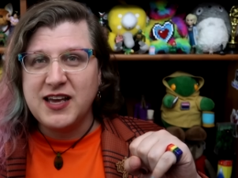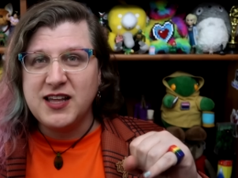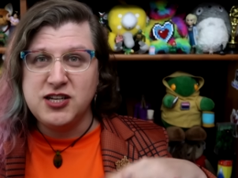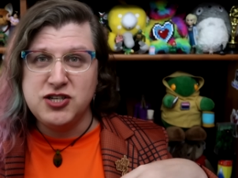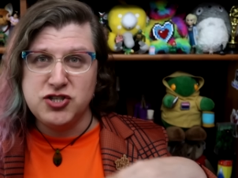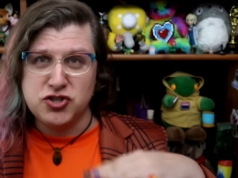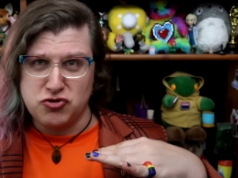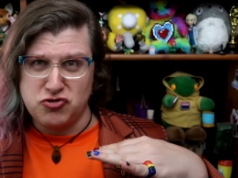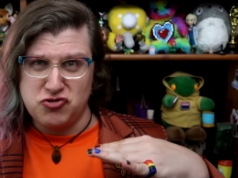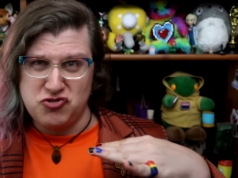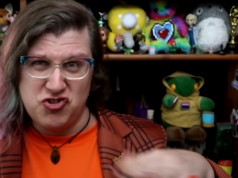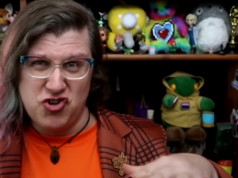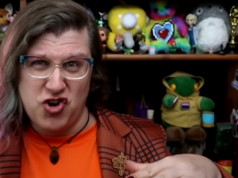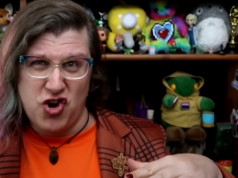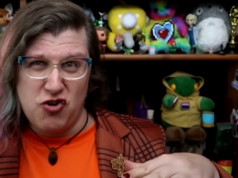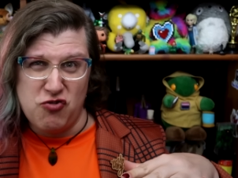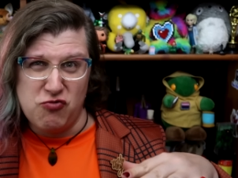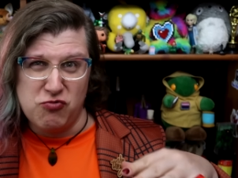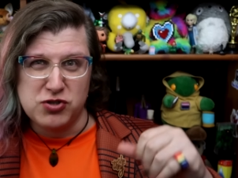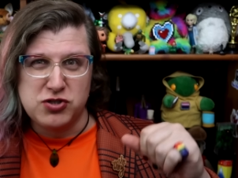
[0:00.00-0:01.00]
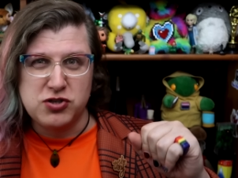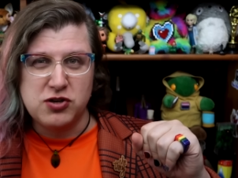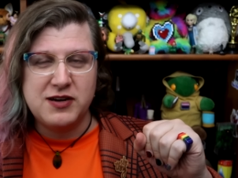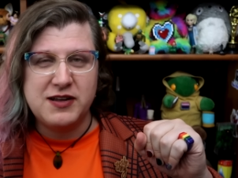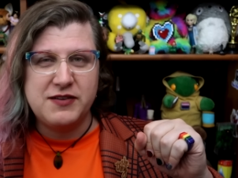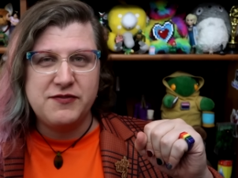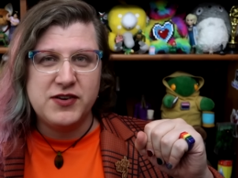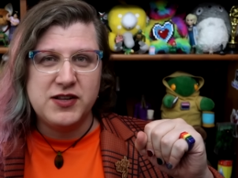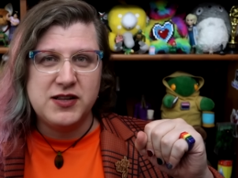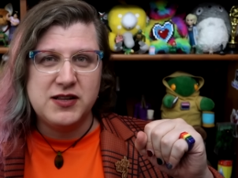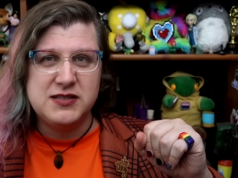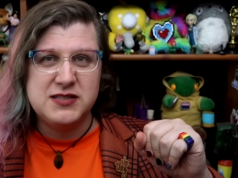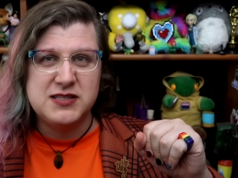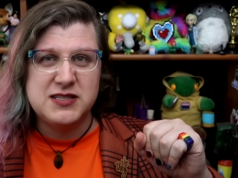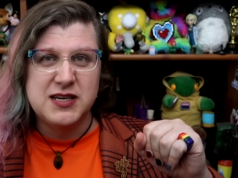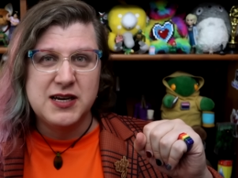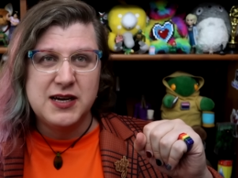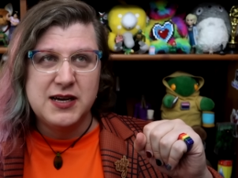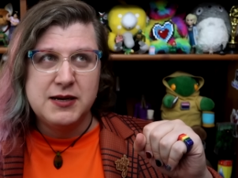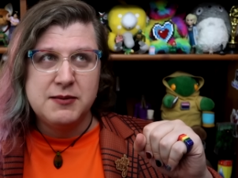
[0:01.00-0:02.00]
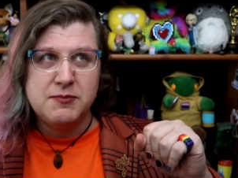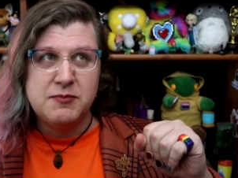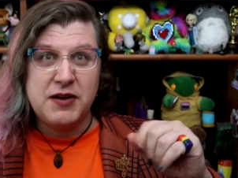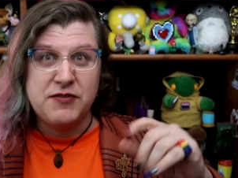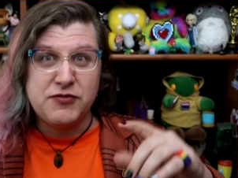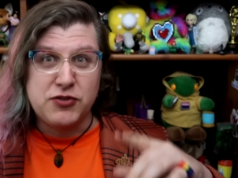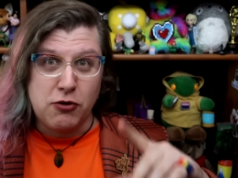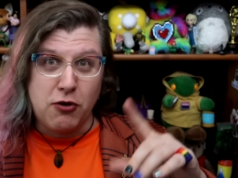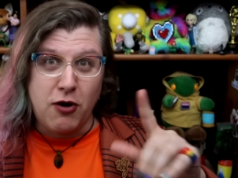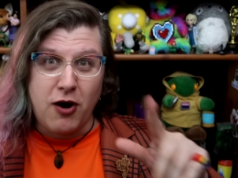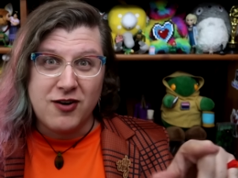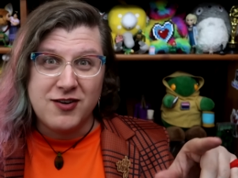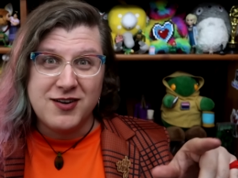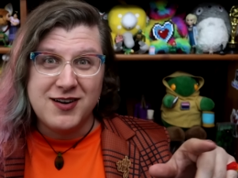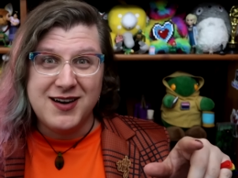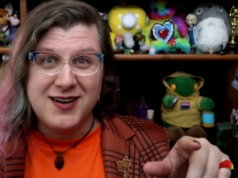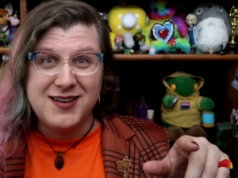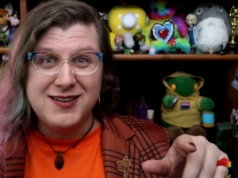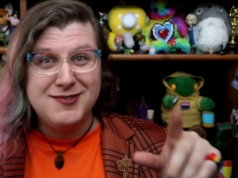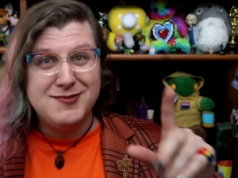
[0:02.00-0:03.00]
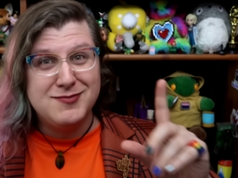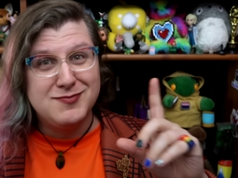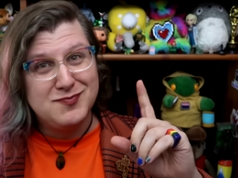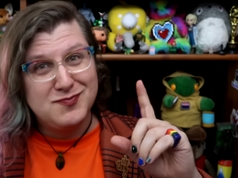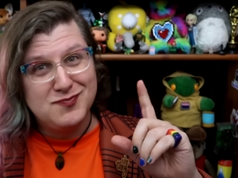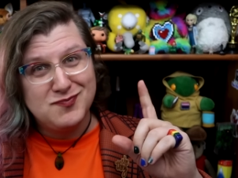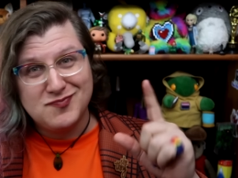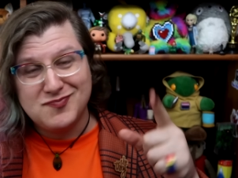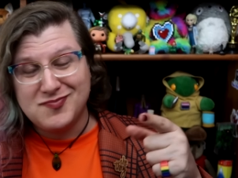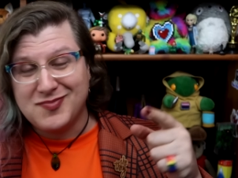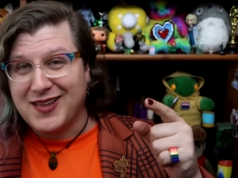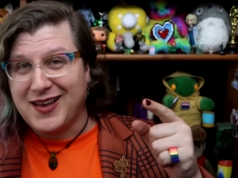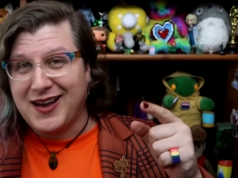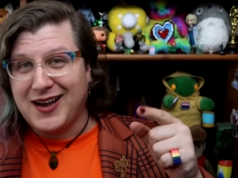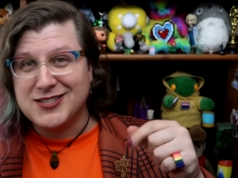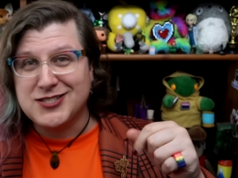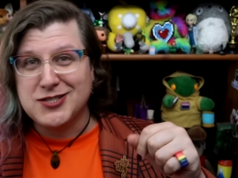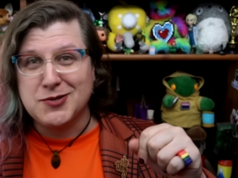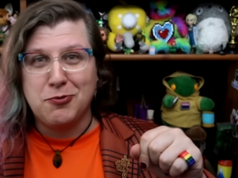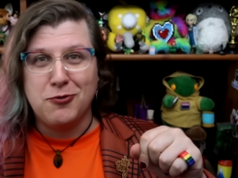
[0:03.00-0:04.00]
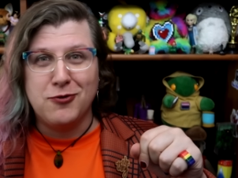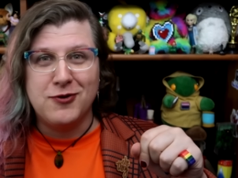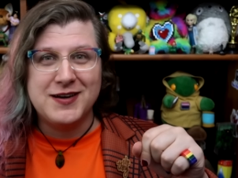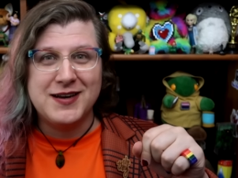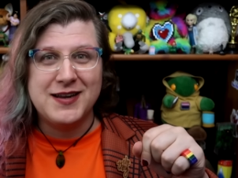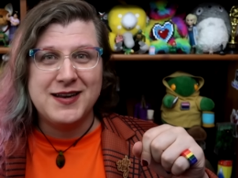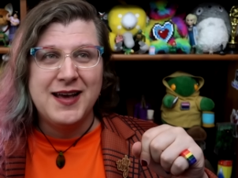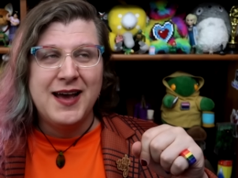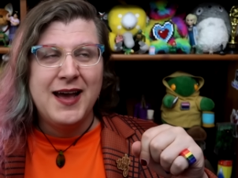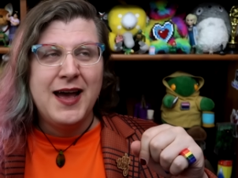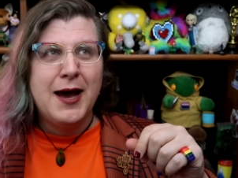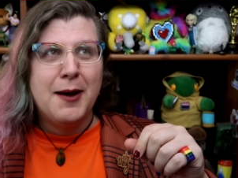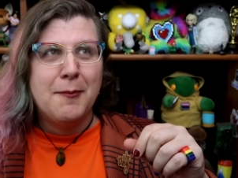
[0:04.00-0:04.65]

aliens or no returning villains, if there are none, I support it.